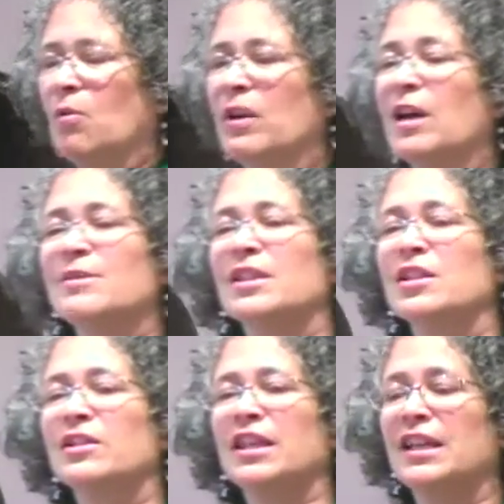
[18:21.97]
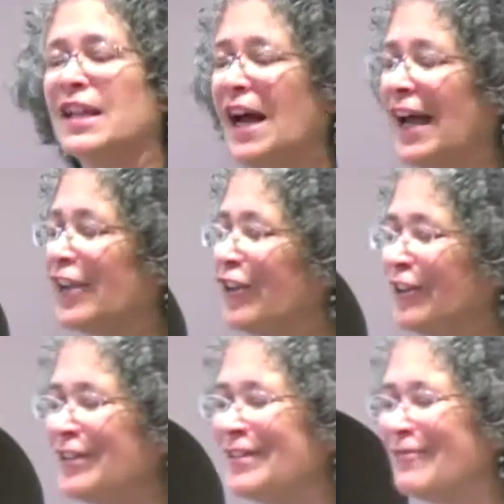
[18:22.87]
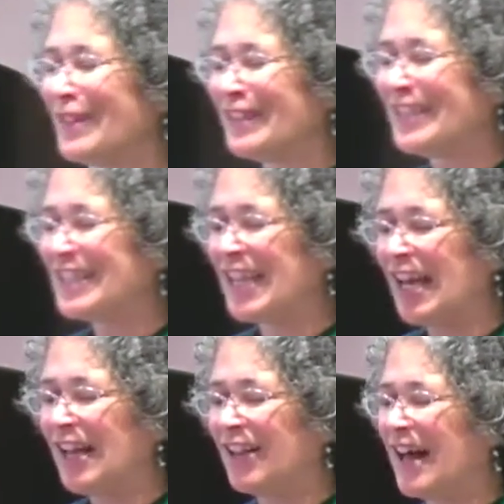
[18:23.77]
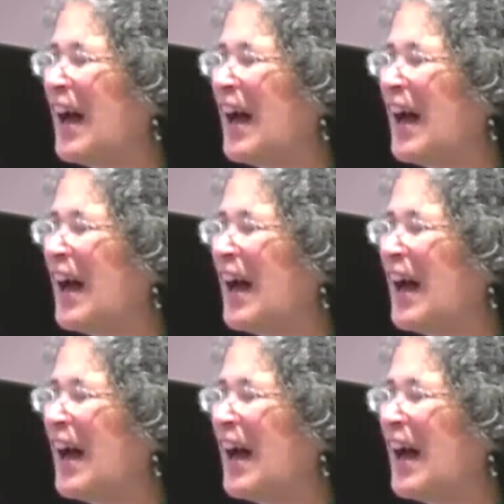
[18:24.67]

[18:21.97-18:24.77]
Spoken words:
When I was a little kid, I couldn't really tell